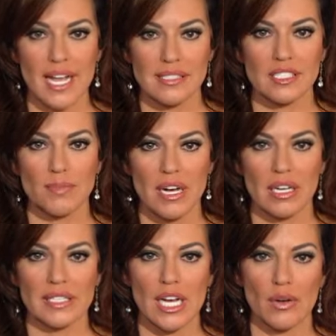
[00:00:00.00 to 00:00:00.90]
asked about
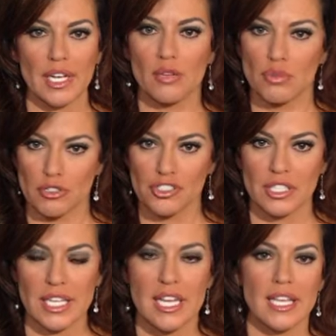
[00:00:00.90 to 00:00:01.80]
allowing
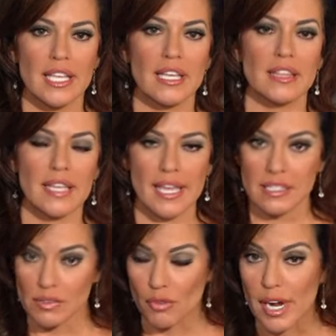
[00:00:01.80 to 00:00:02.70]
abortion in the
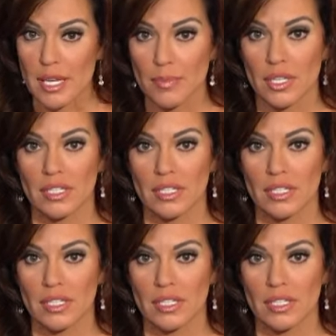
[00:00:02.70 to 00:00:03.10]
case of rape.